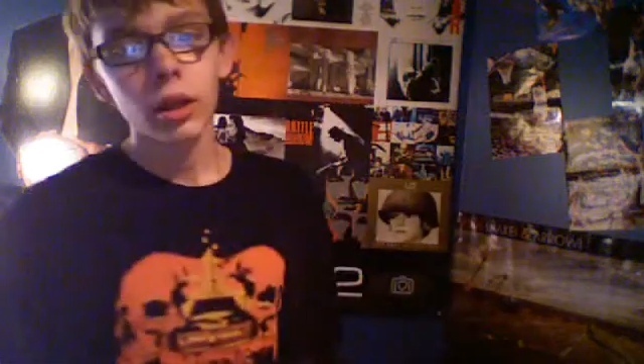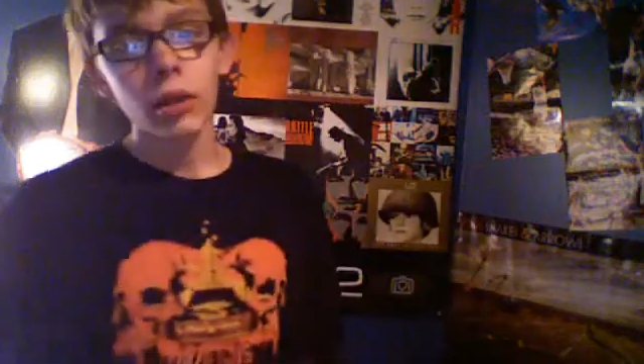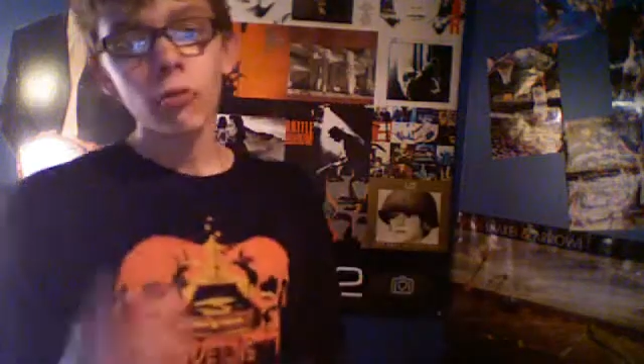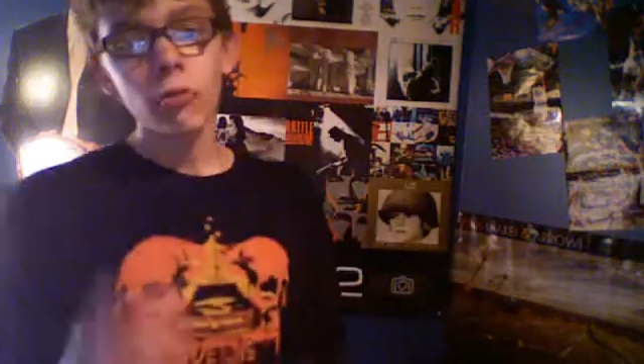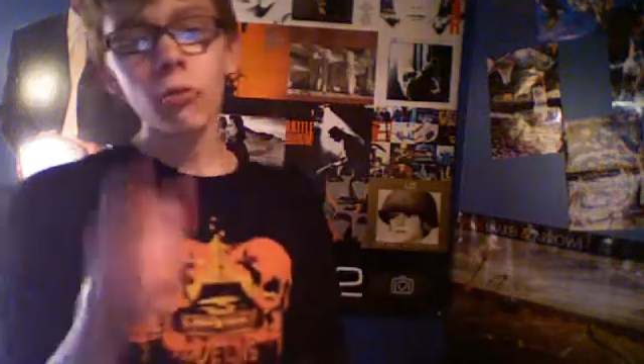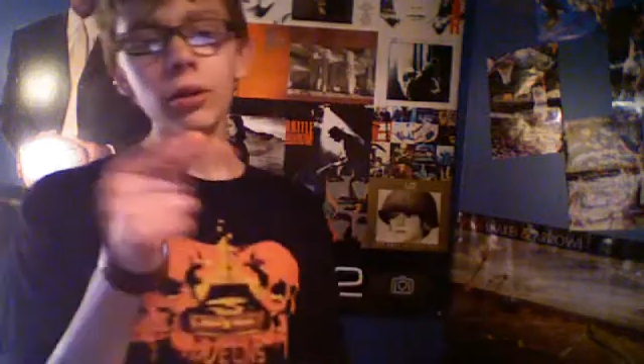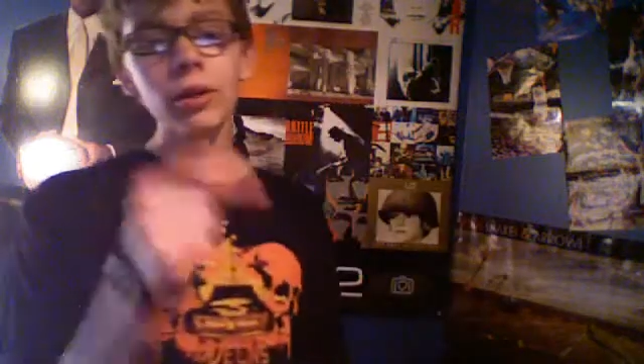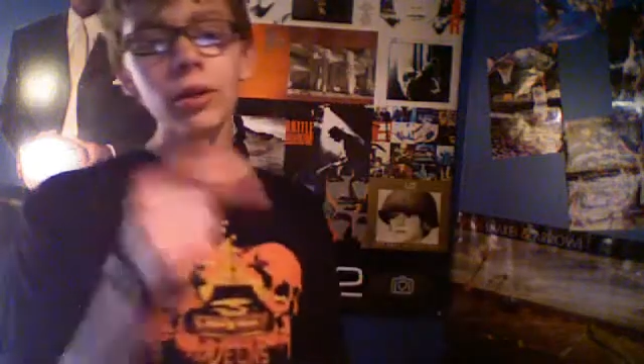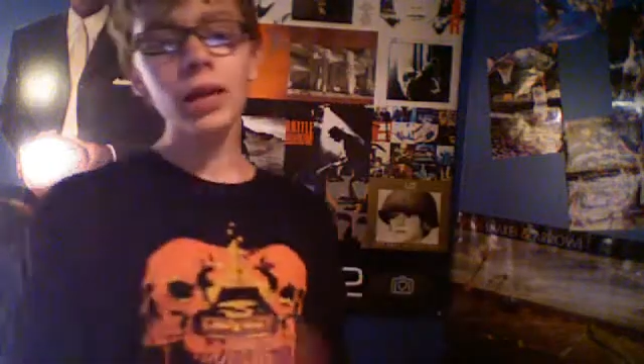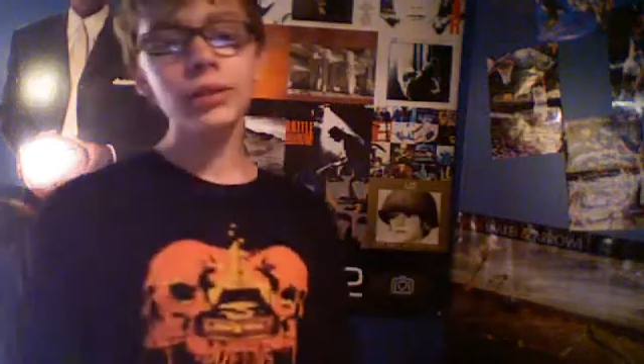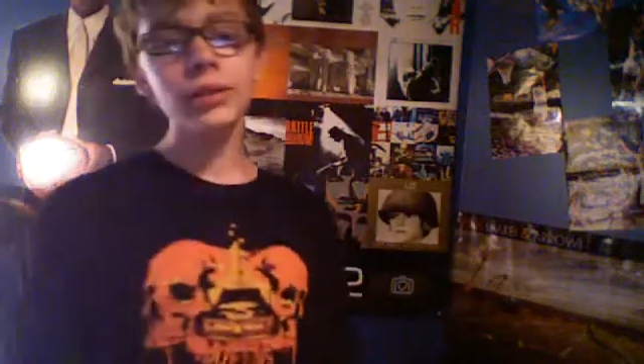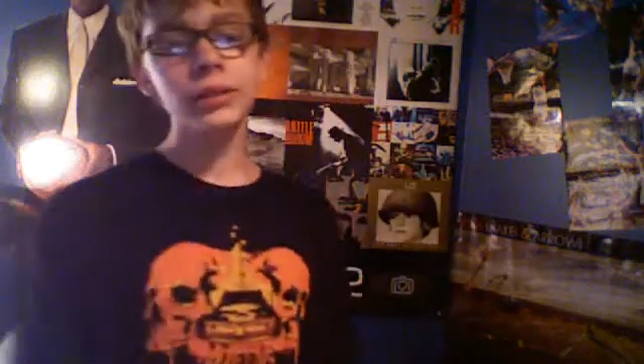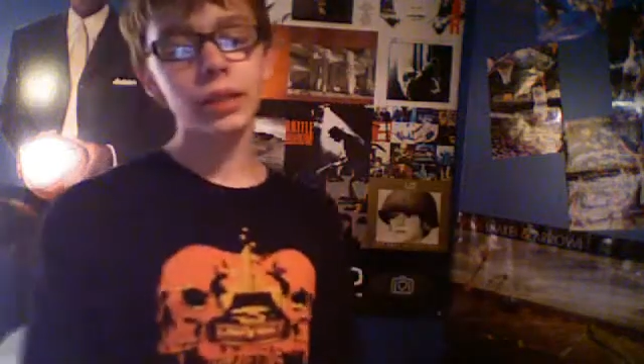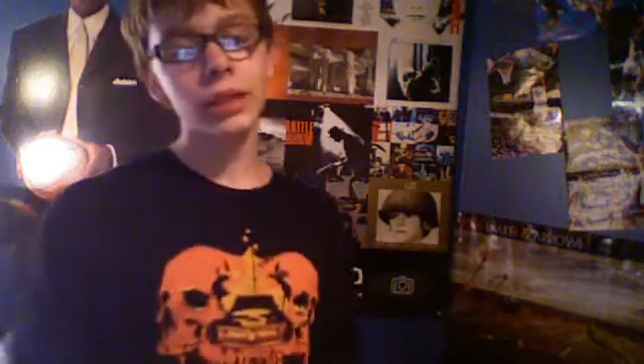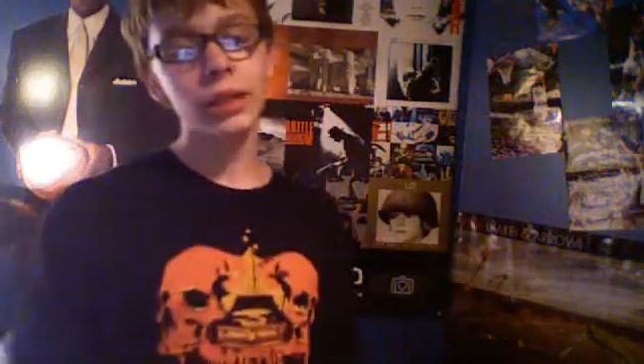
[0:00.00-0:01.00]
One
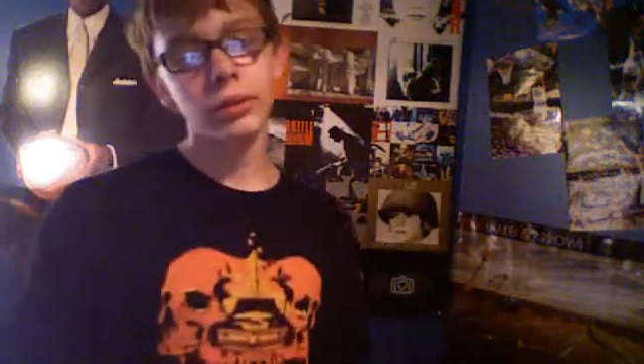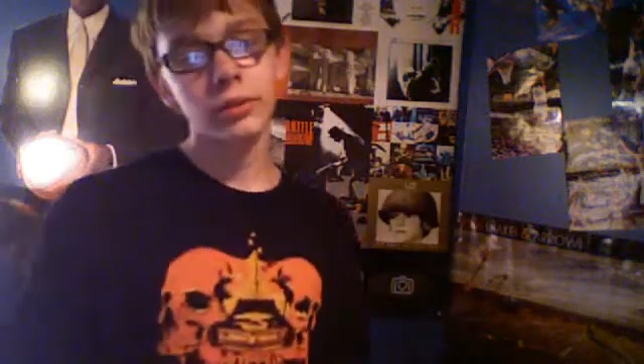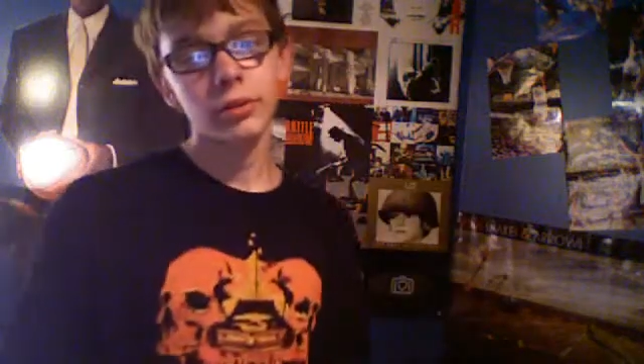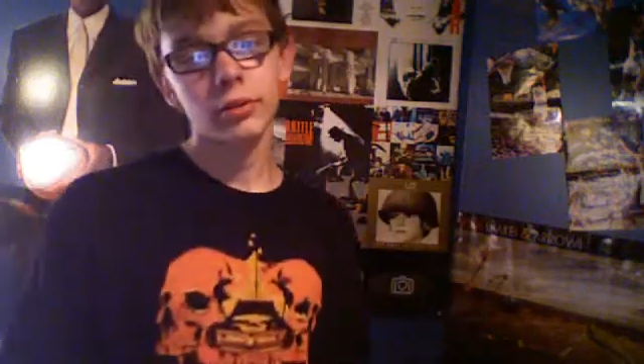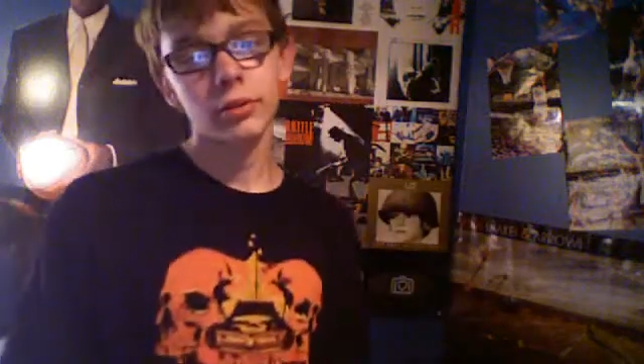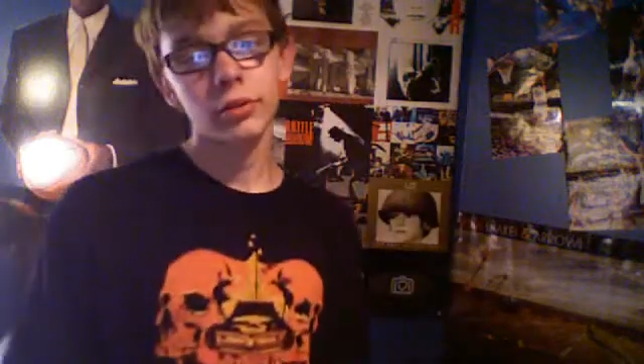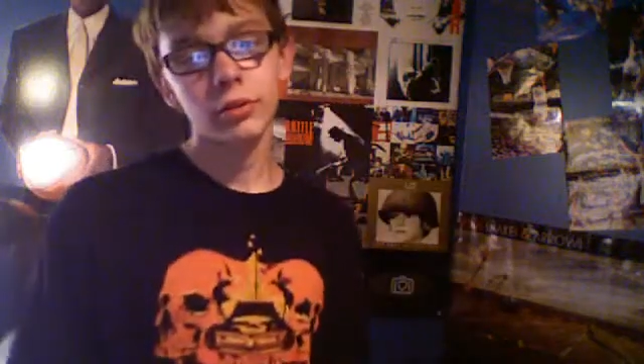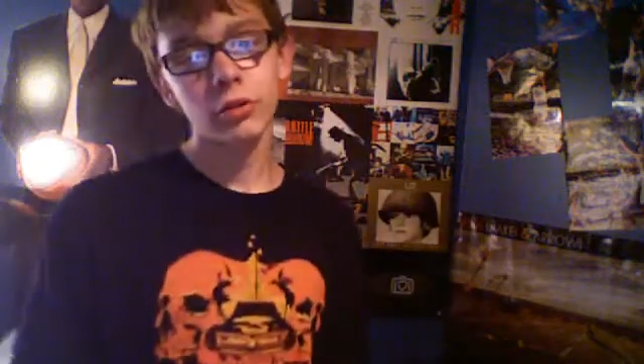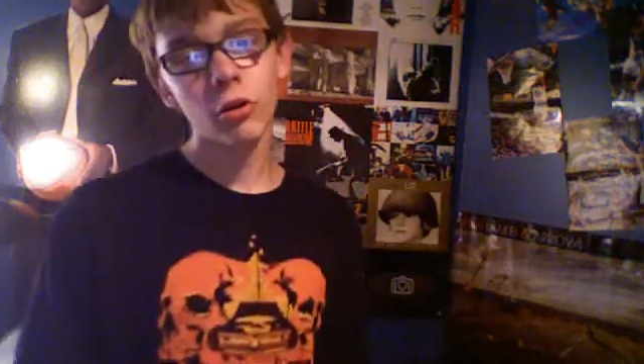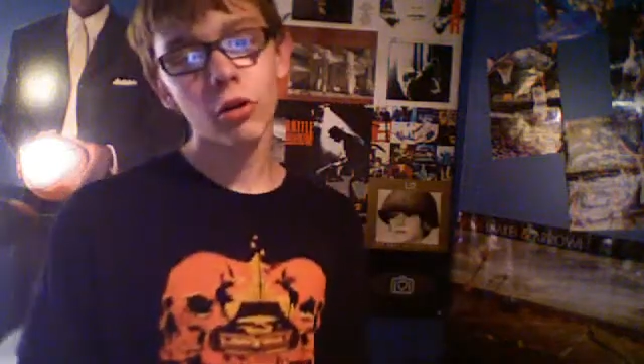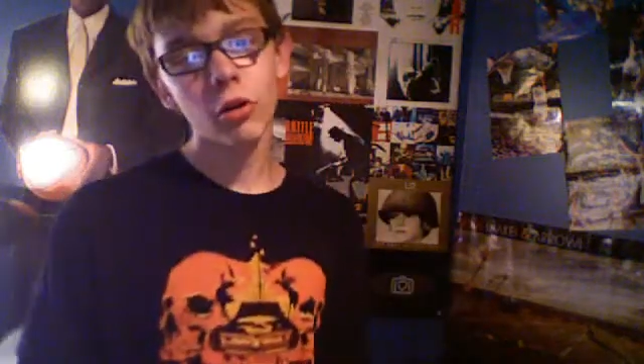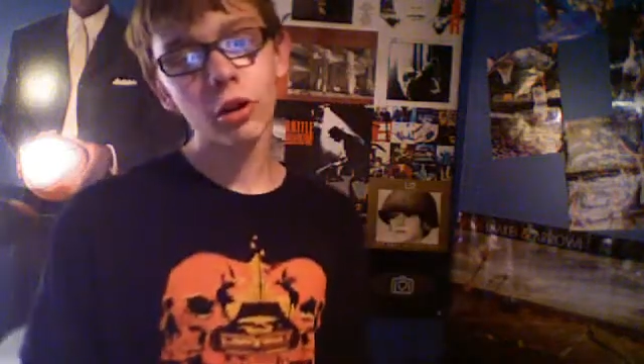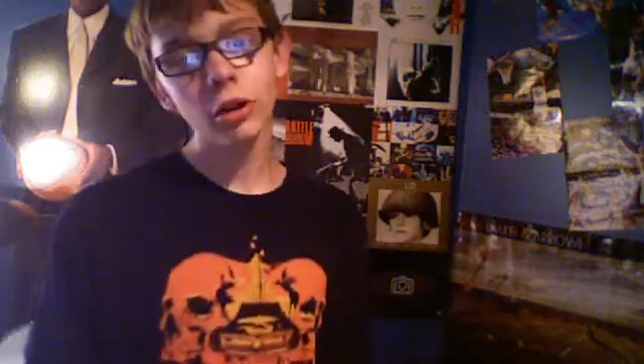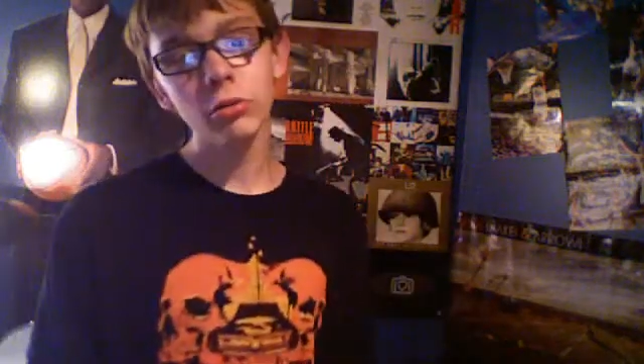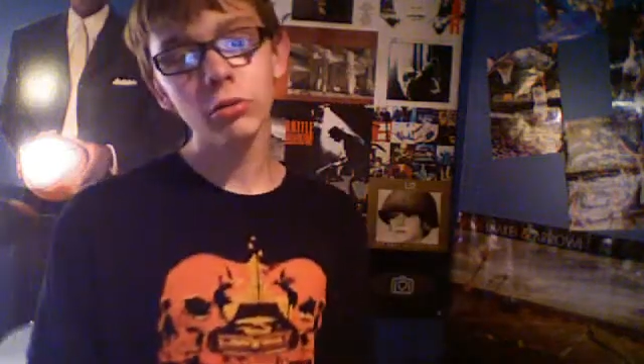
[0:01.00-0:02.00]
last thing. To all
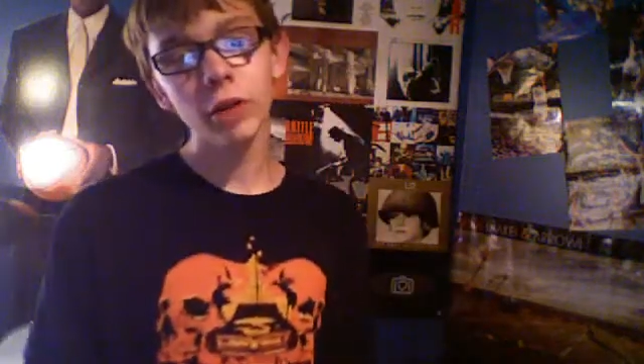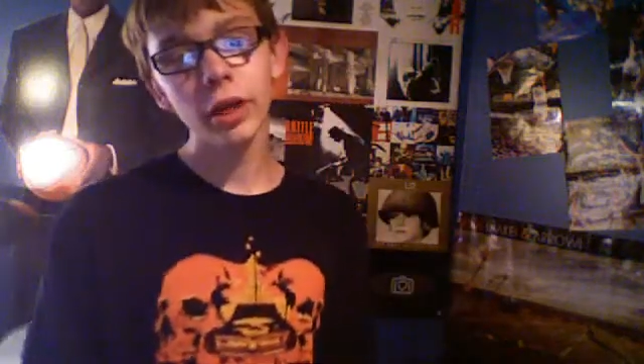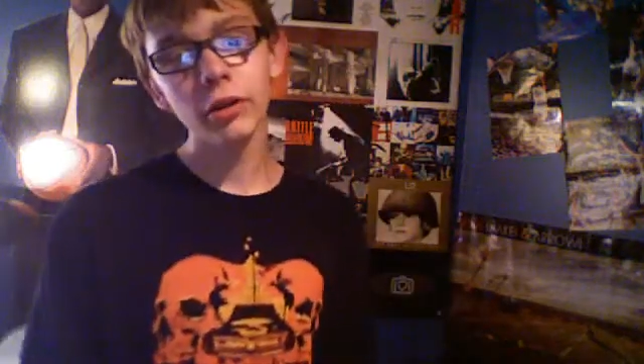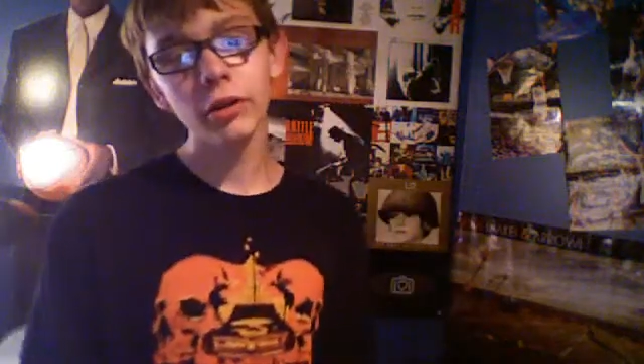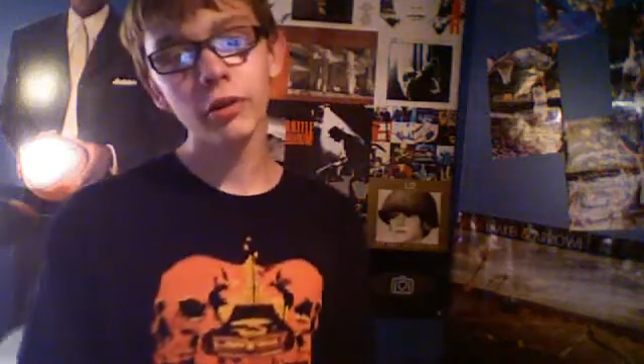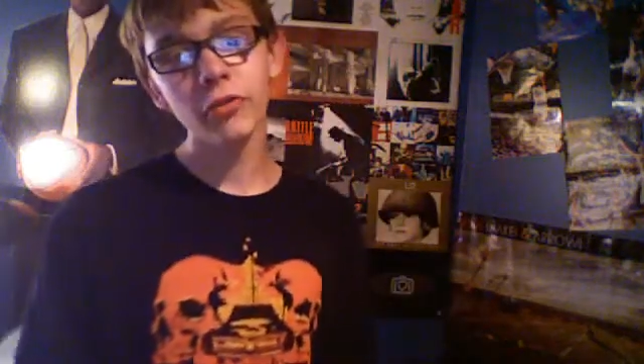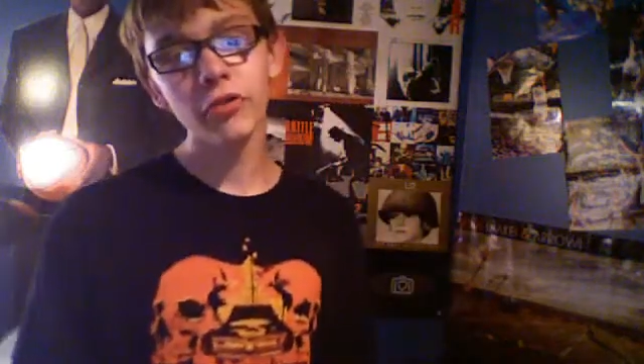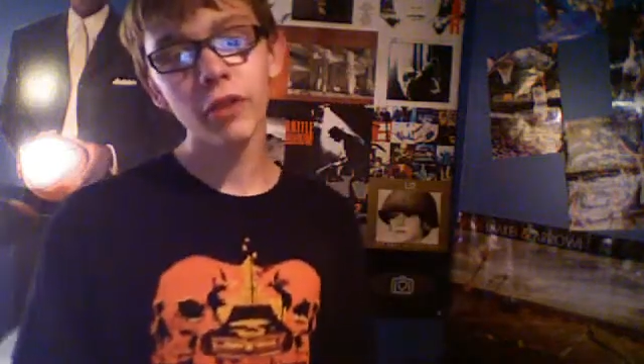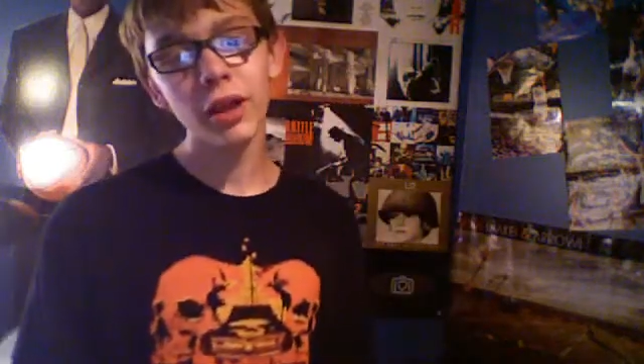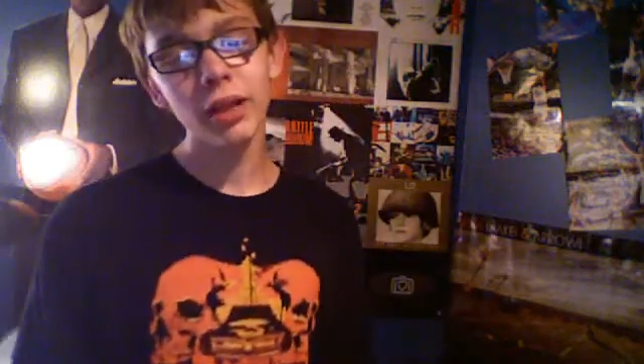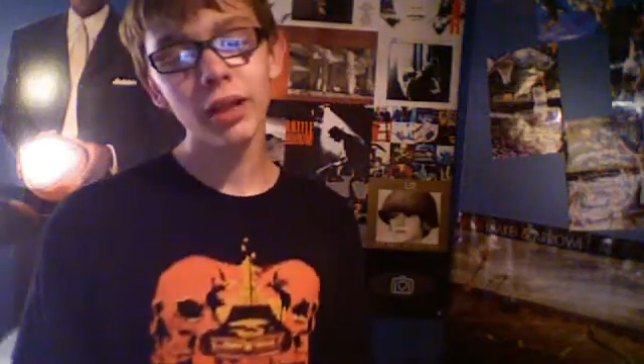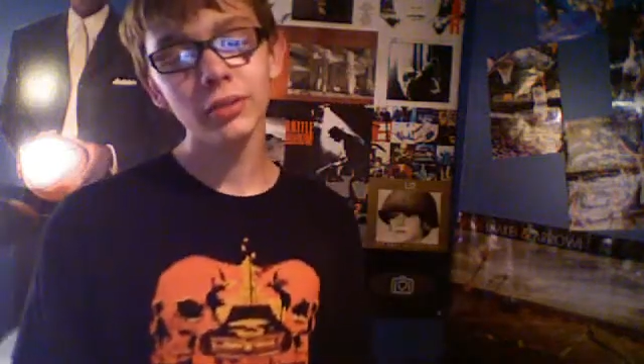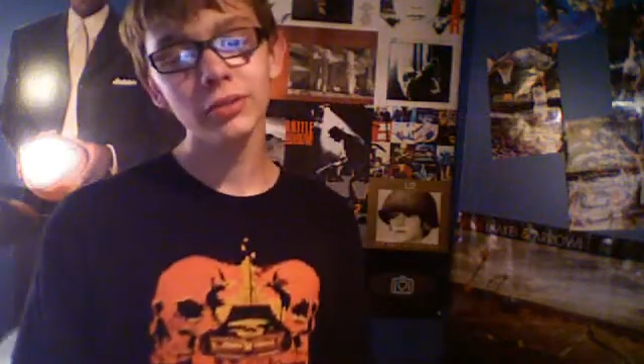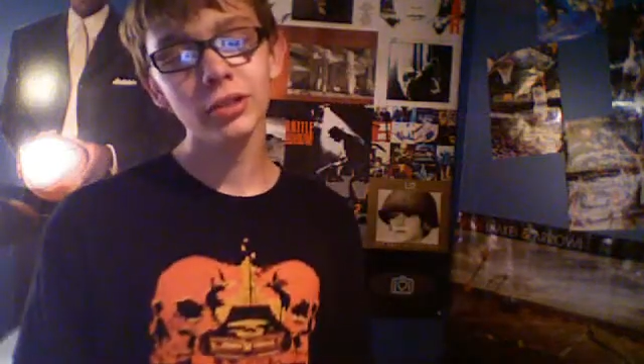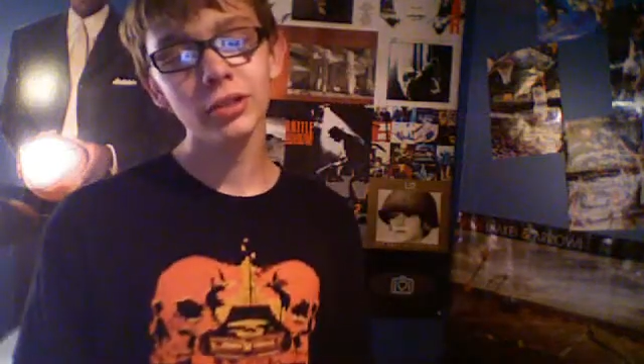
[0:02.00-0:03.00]
you Laker
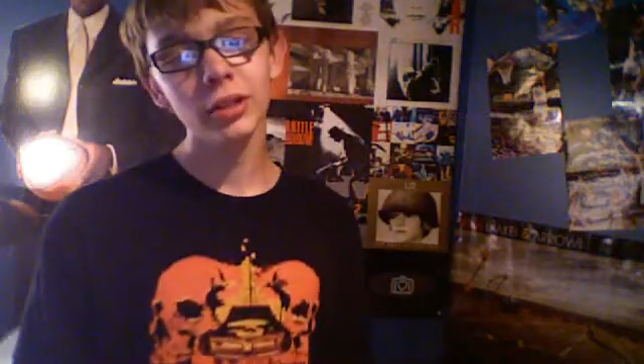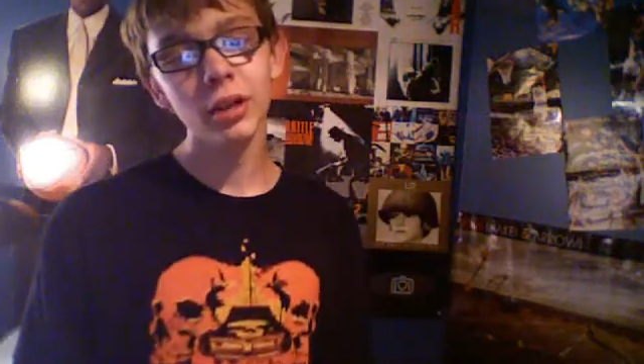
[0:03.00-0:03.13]
fans.